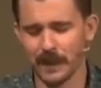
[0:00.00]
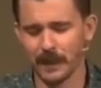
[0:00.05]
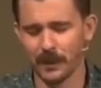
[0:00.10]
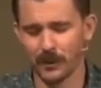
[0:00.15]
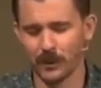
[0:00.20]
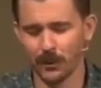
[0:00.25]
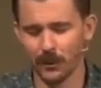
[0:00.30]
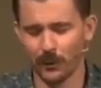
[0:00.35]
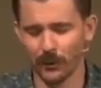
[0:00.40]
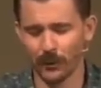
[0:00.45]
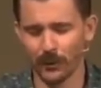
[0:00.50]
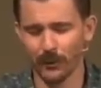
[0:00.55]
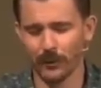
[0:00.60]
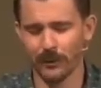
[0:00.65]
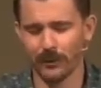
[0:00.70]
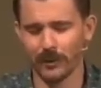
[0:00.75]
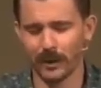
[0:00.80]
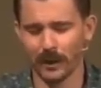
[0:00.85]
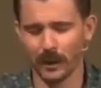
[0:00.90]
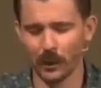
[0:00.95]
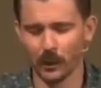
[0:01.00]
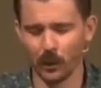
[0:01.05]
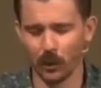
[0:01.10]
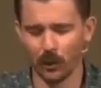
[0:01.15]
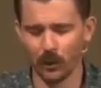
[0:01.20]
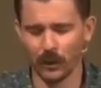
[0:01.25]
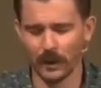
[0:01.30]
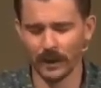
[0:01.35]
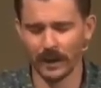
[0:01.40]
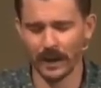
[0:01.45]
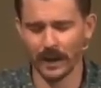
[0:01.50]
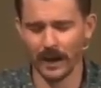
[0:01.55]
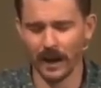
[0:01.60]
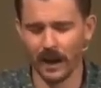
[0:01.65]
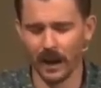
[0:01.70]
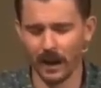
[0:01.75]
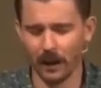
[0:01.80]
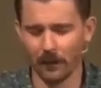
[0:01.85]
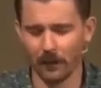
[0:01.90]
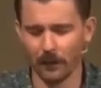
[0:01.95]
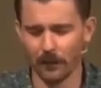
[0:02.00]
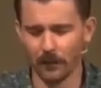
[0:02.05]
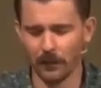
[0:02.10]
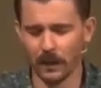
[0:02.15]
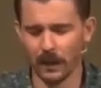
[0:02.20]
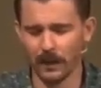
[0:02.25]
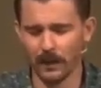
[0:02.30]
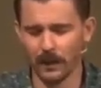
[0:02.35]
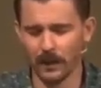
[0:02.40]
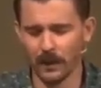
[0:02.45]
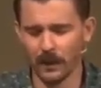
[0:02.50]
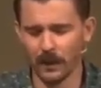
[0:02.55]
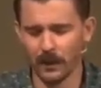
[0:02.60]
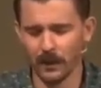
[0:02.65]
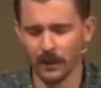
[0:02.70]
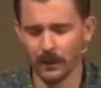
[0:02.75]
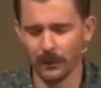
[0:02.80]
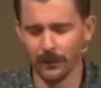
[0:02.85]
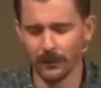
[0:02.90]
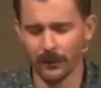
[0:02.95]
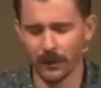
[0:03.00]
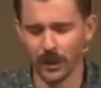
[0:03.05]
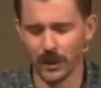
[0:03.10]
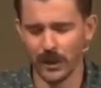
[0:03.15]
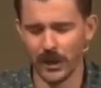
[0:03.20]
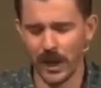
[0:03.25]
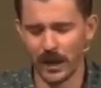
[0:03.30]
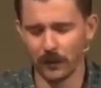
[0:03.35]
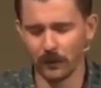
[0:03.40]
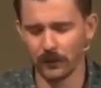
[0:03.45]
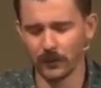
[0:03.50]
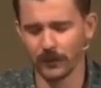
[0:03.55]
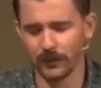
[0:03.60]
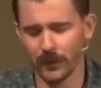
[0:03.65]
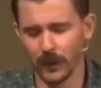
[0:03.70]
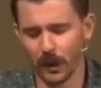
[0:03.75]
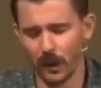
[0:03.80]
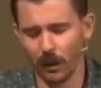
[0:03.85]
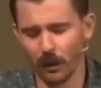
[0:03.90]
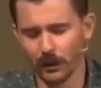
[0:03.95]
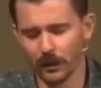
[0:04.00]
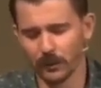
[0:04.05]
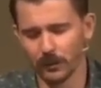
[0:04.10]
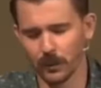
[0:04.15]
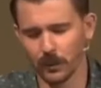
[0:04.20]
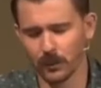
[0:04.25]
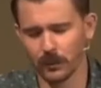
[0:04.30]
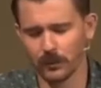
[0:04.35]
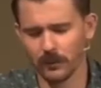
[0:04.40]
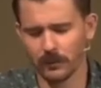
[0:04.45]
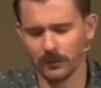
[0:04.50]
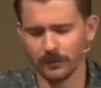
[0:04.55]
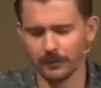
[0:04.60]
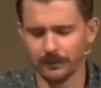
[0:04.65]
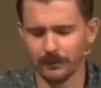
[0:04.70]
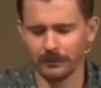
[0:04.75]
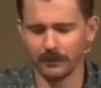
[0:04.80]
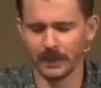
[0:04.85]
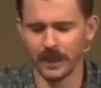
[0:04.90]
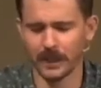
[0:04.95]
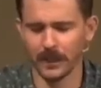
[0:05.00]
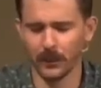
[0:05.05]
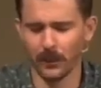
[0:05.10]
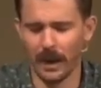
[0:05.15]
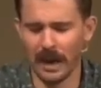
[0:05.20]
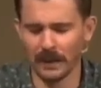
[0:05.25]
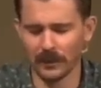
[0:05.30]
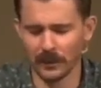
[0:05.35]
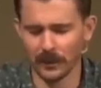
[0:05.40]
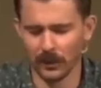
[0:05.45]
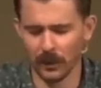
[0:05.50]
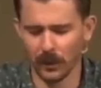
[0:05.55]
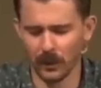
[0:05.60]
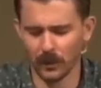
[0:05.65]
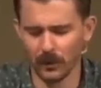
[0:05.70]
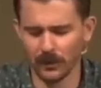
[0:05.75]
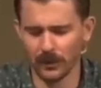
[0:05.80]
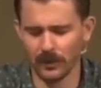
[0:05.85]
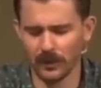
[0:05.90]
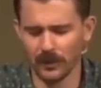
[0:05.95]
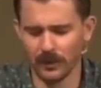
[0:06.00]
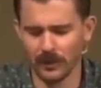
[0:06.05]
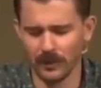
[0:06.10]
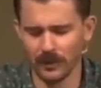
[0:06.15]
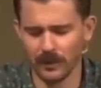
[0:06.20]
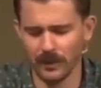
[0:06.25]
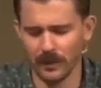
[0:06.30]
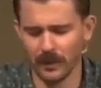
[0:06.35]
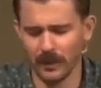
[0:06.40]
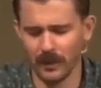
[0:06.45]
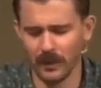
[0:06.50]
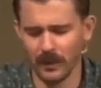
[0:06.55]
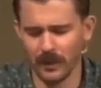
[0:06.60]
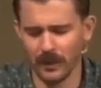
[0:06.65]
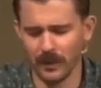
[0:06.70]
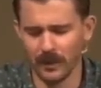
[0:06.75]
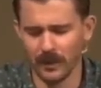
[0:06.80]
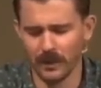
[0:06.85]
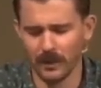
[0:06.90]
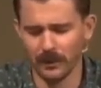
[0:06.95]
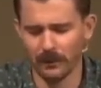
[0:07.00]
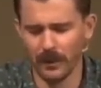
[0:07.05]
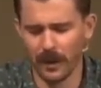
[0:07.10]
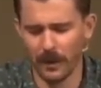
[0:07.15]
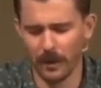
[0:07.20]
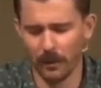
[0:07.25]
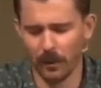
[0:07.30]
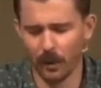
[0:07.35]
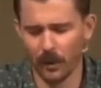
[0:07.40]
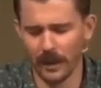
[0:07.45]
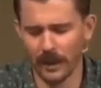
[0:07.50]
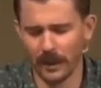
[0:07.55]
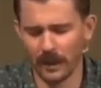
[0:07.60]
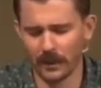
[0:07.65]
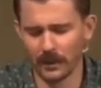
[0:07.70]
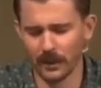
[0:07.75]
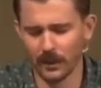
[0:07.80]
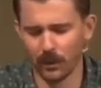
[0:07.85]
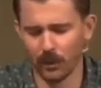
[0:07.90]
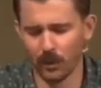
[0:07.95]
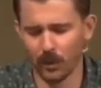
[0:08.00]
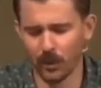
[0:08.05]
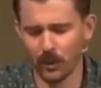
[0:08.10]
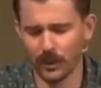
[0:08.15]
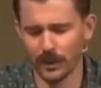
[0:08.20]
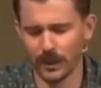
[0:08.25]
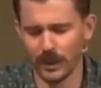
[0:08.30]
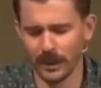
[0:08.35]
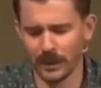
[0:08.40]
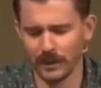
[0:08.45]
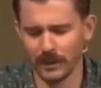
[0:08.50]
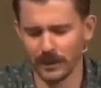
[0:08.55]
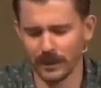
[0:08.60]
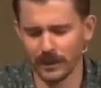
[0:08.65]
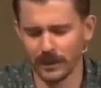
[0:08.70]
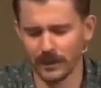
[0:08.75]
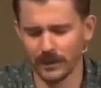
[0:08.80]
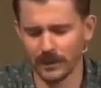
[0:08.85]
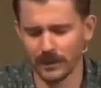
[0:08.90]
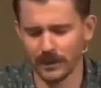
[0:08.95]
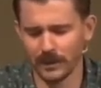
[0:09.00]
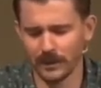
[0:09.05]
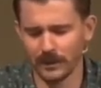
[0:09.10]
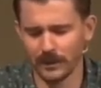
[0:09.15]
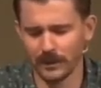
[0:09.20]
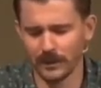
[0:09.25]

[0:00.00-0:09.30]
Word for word: and truth and glory that come through the channels of the gospel into our souls. Father, point us toward Jesus,